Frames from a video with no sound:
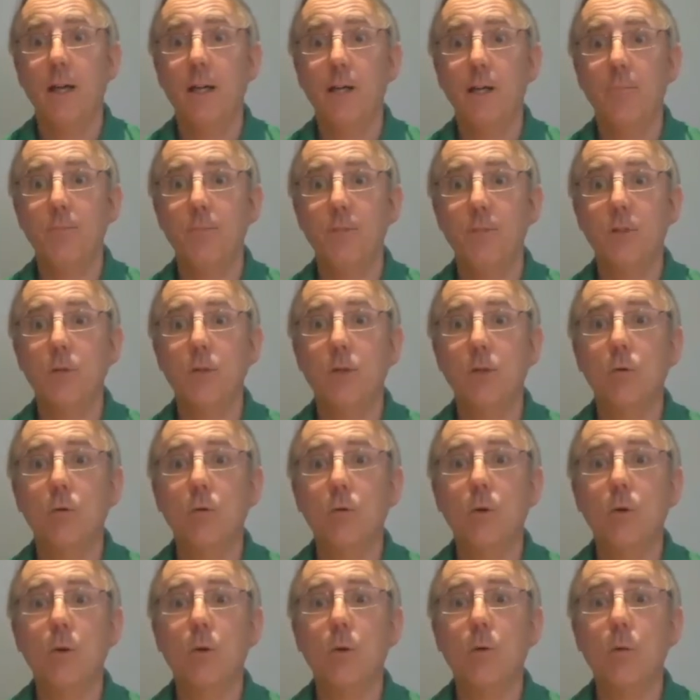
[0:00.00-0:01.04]
So
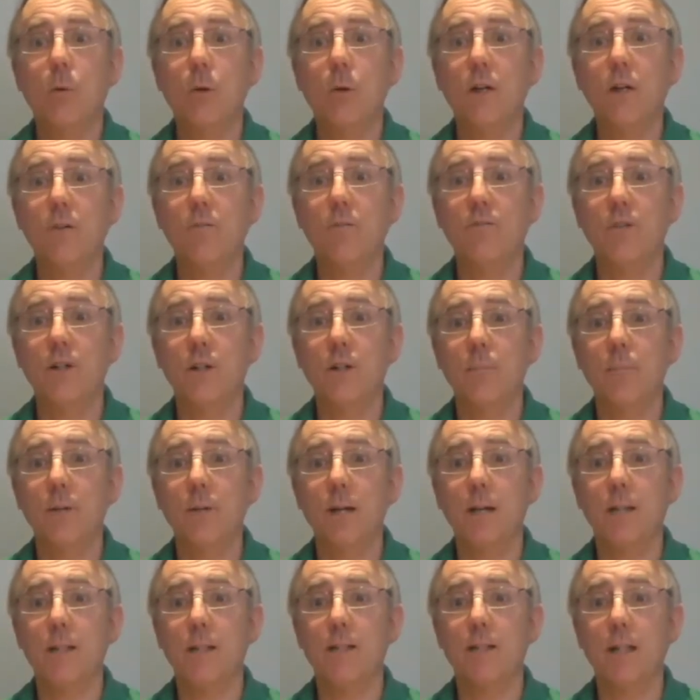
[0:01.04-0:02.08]
we're from a
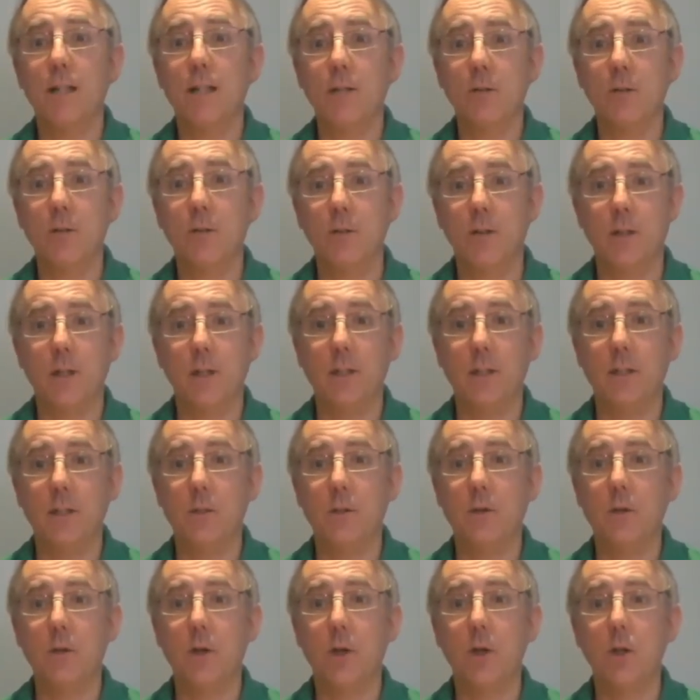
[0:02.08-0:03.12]
centre in
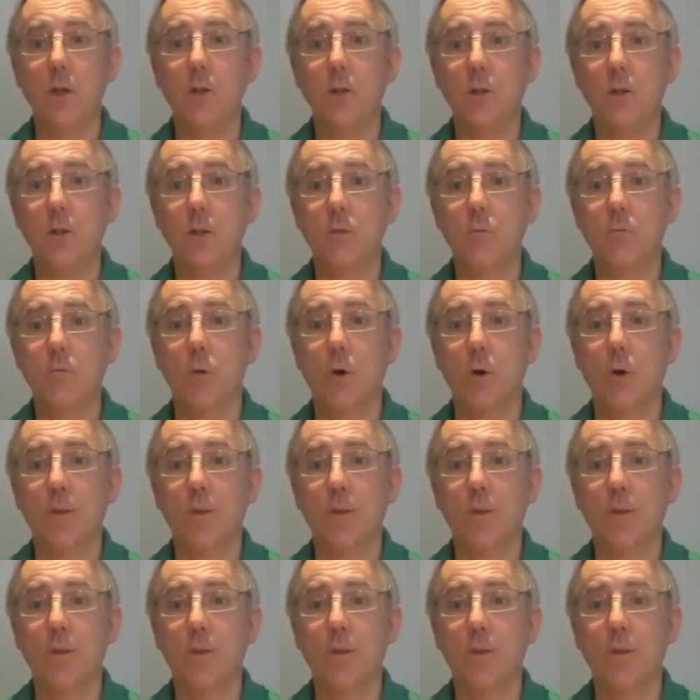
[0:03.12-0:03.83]
Waterford